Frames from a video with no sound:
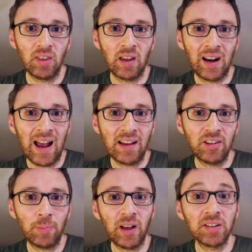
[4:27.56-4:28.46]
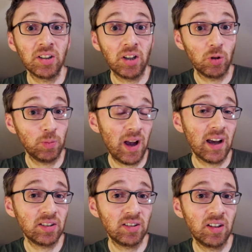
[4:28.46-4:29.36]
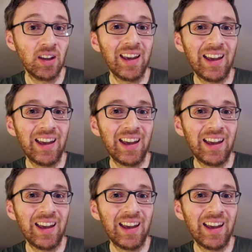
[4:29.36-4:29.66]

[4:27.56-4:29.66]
then as the plastic goes past,